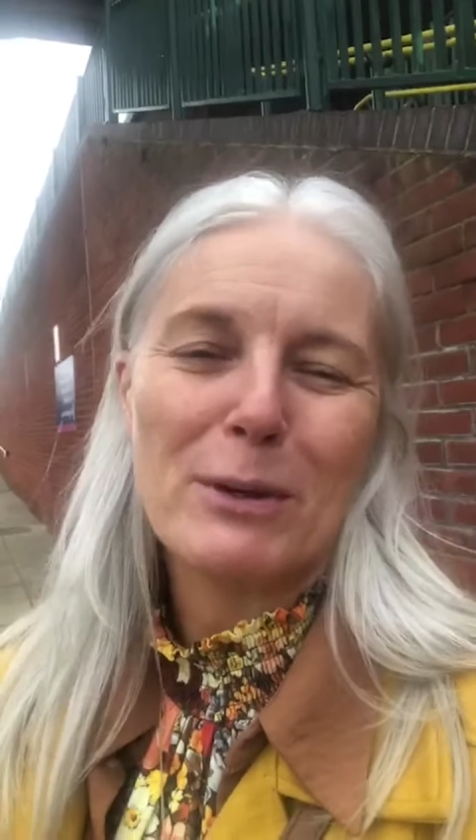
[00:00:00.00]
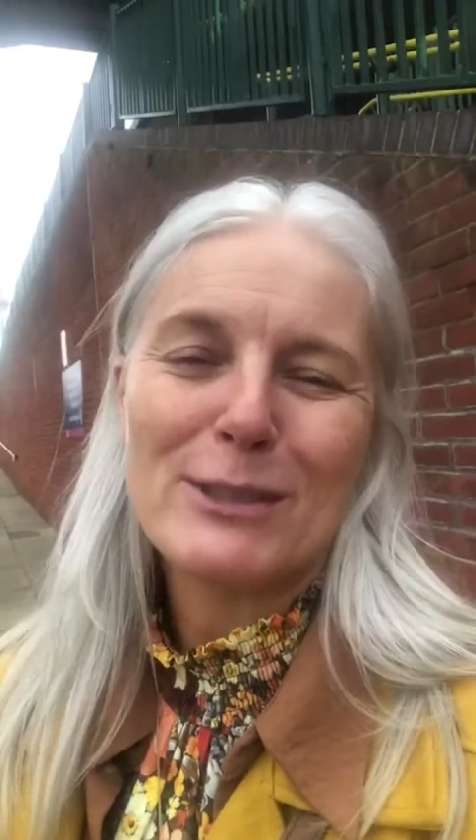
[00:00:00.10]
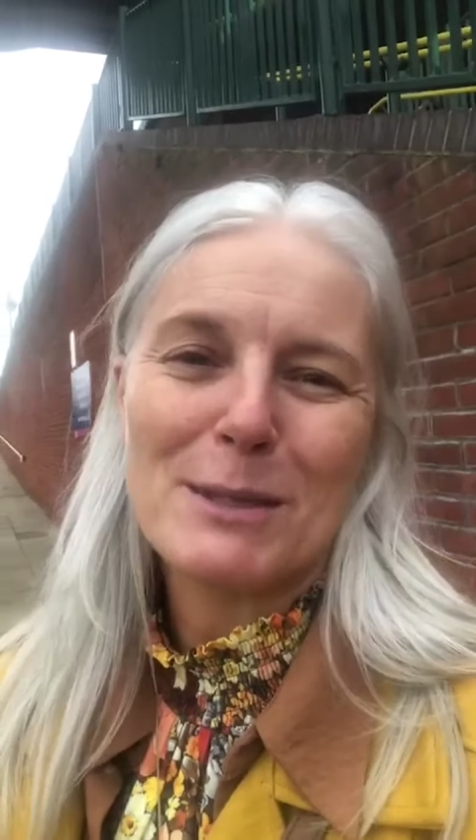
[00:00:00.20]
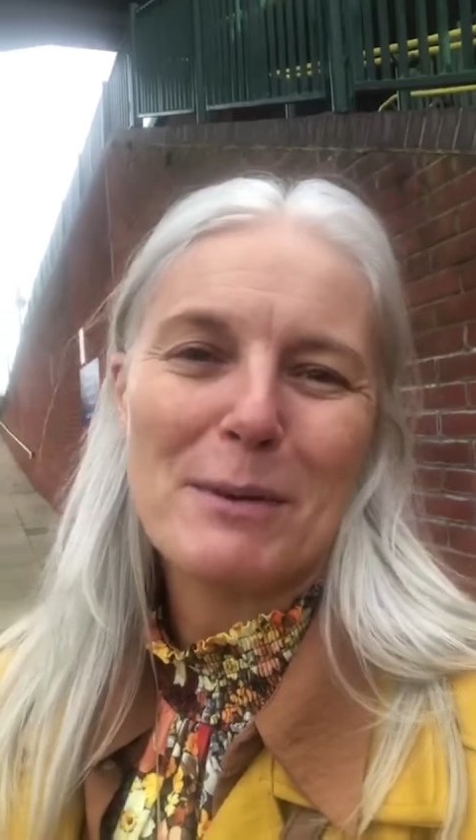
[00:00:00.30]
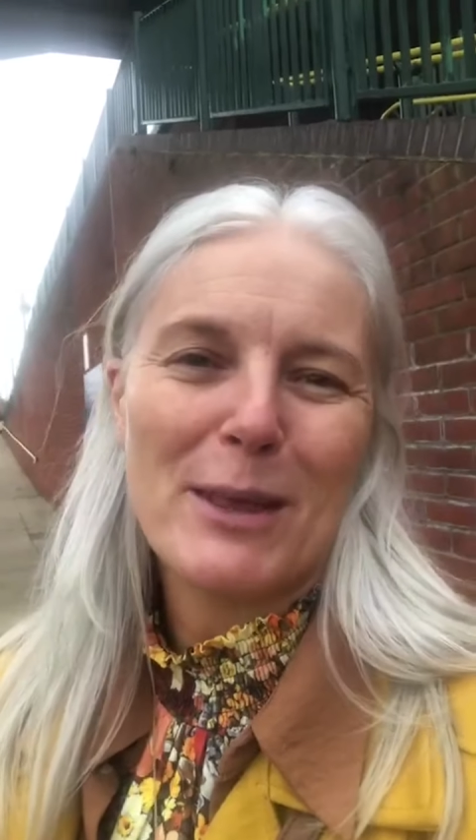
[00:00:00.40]

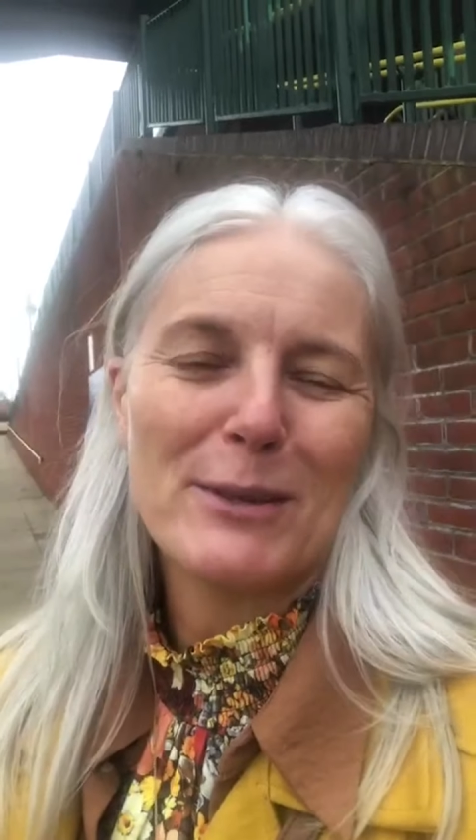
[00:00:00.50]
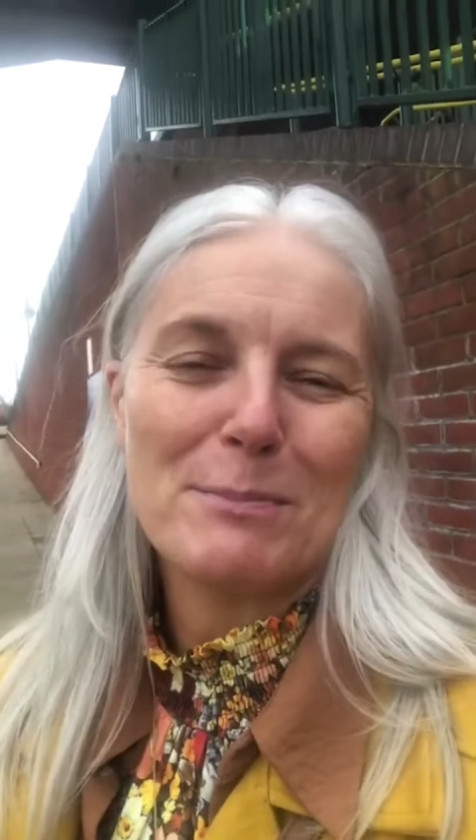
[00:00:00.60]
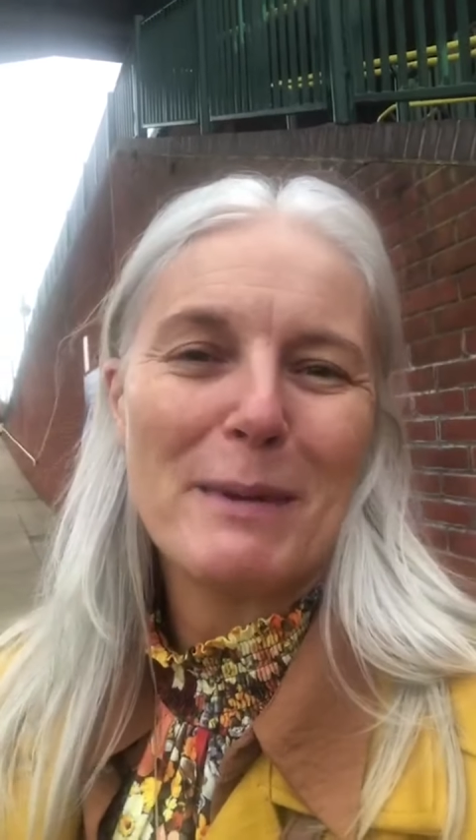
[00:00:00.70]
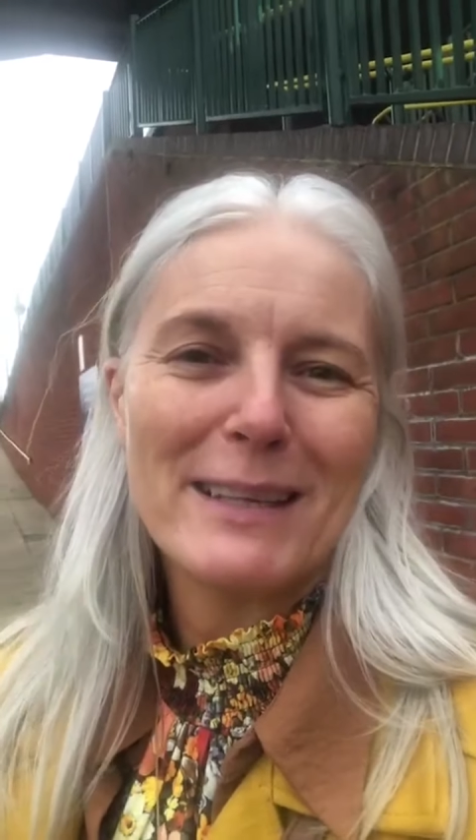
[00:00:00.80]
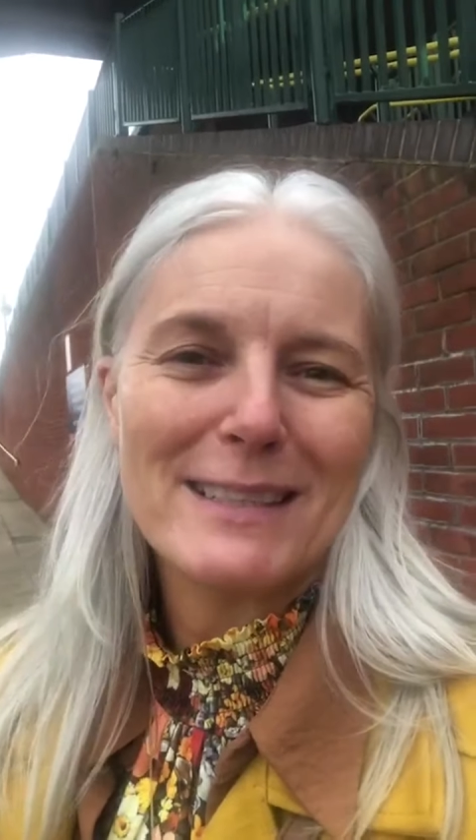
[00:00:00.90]
bust some of
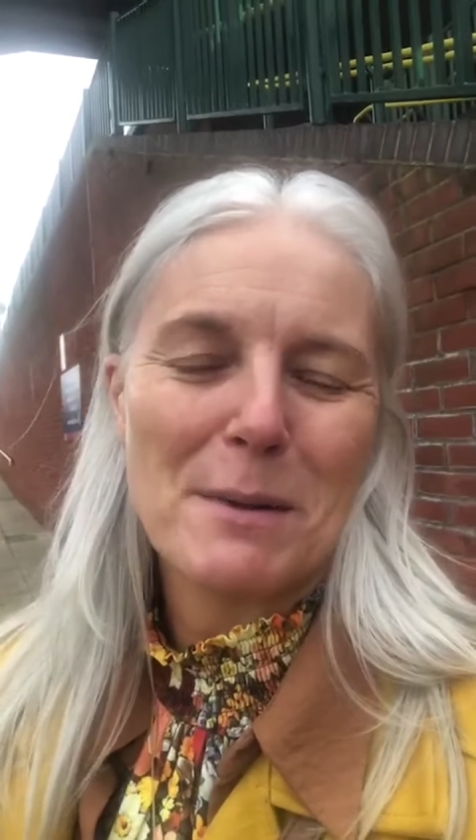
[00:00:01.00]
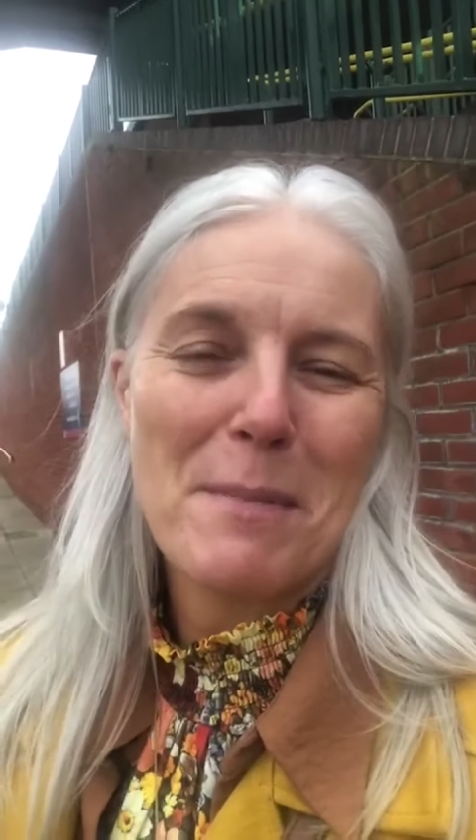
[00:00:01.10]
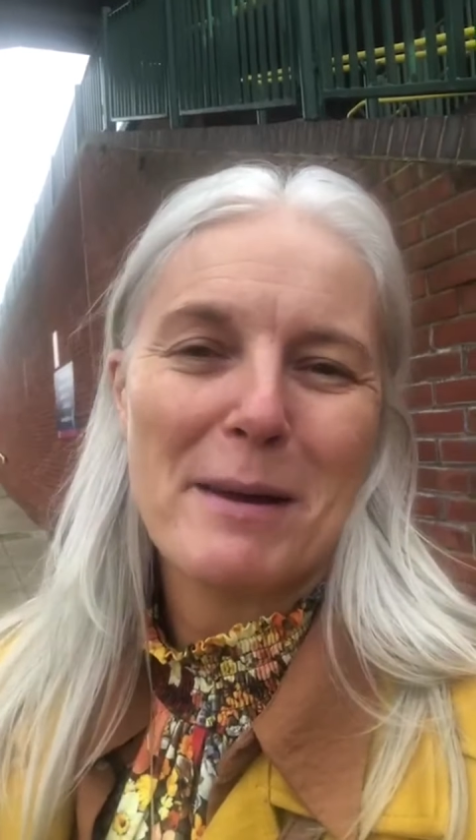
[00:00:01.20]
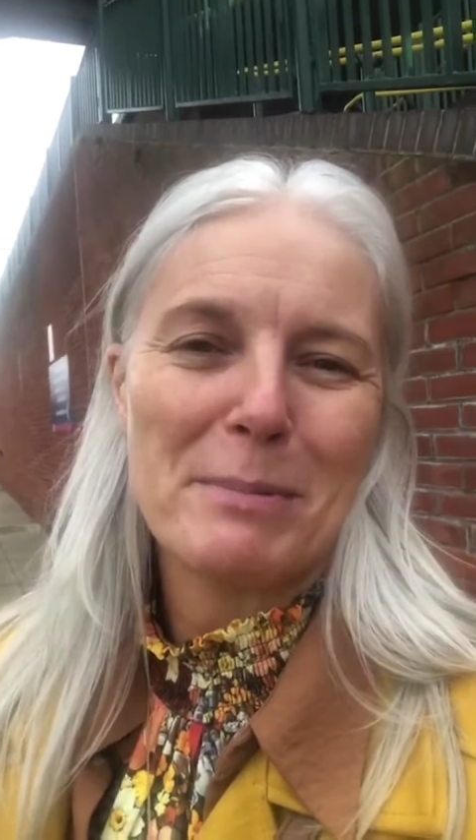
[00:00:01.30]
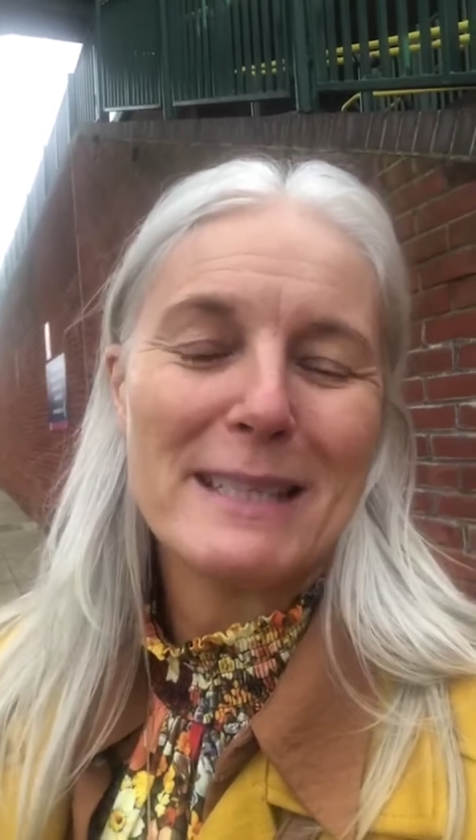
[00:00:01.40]
those myths that
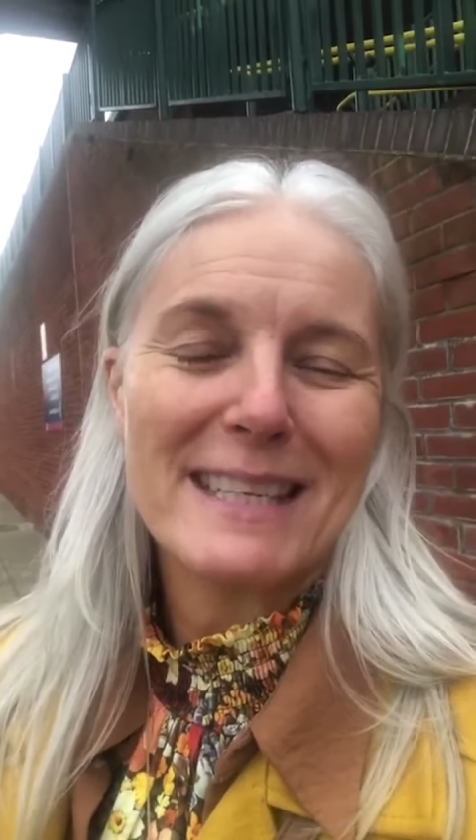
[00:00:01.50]
might be